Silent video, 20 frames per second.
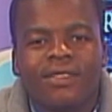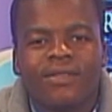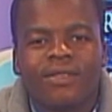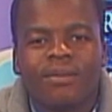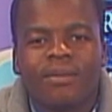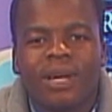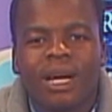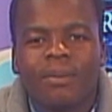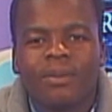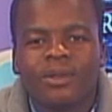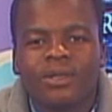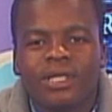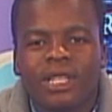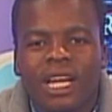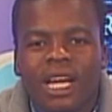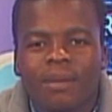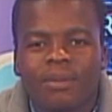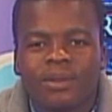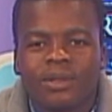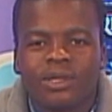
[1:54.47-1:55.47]
From apples
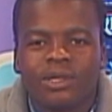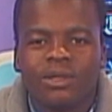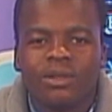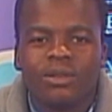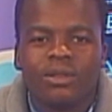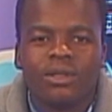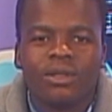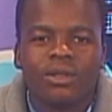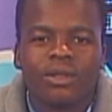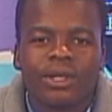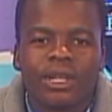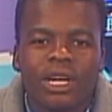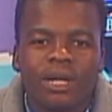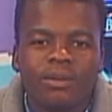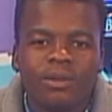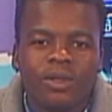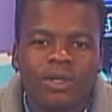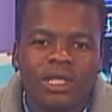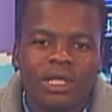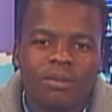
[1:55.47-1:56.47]
to apples to Uno,
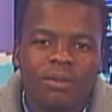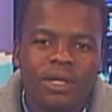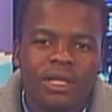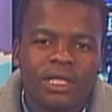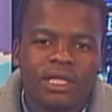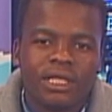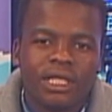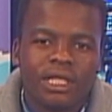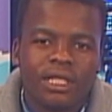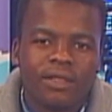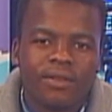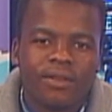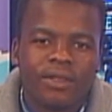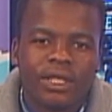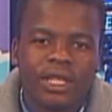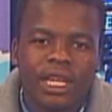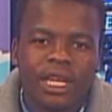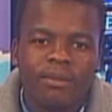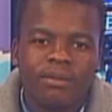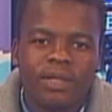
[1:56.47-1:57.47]
come join the Media Center
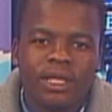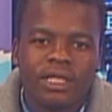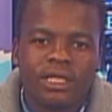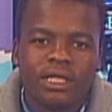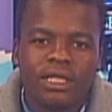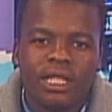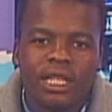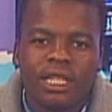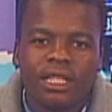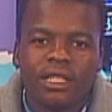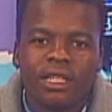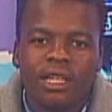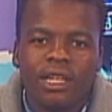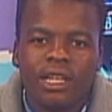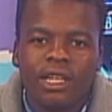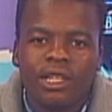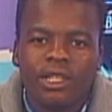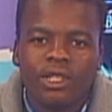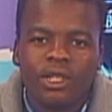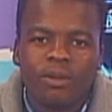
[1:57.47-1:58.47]
for game day today.
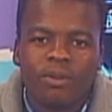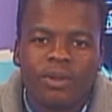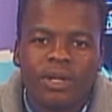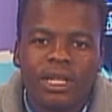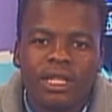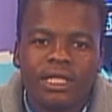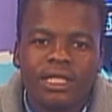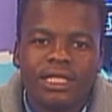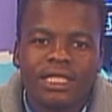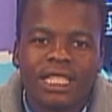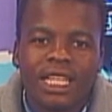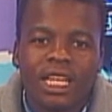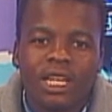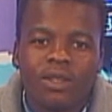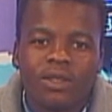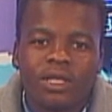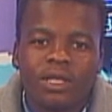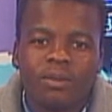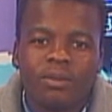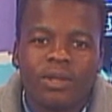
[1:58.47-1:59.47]
Your brain needs a
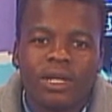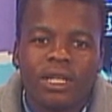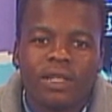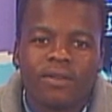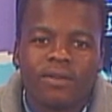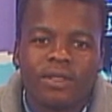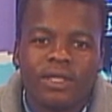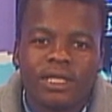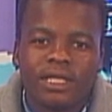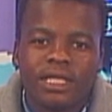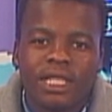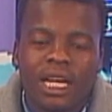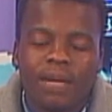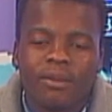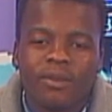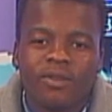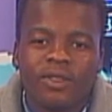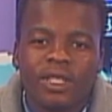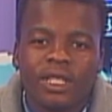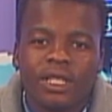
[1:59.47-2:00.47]
healthy break this
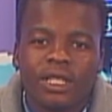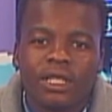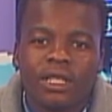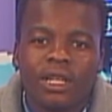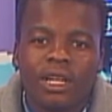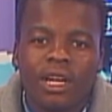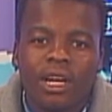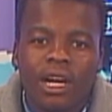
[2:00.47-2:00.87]
time of year.